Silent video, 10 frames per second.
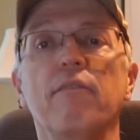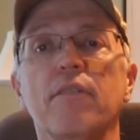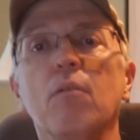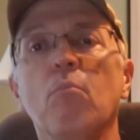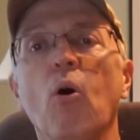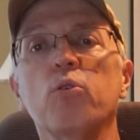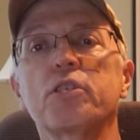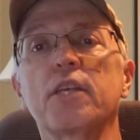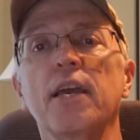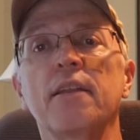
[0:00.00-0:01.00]
Got
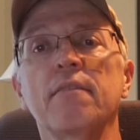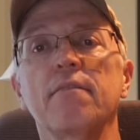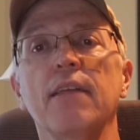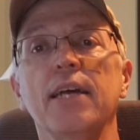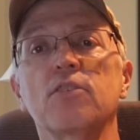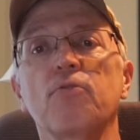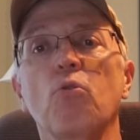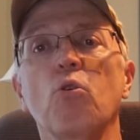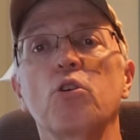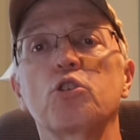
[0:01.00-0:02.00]
moleskin, that's
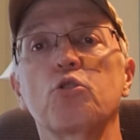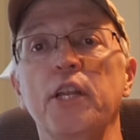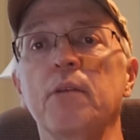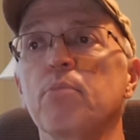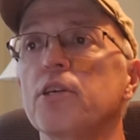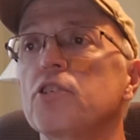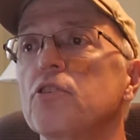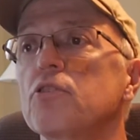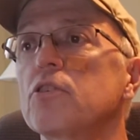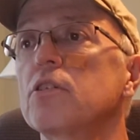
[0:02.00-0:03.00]
for treating
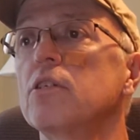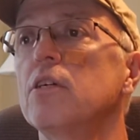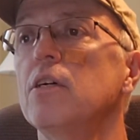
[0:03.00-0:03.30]
blisters.